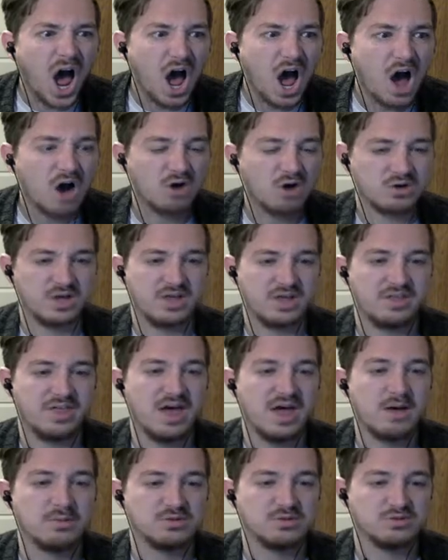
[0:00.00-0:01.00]
Okay,
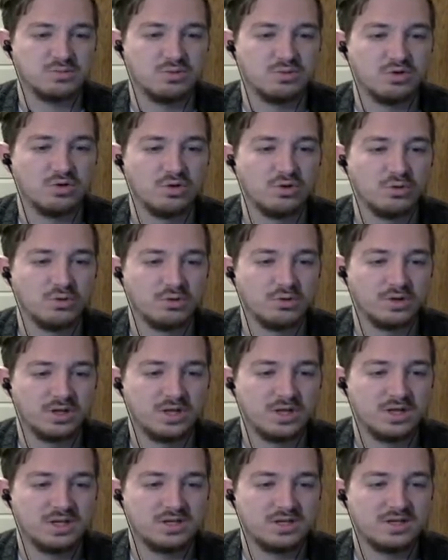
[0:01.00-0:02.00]
that was rude.
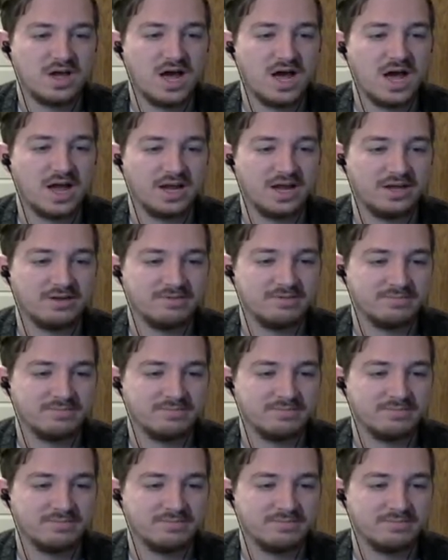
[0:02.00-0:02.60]
Die.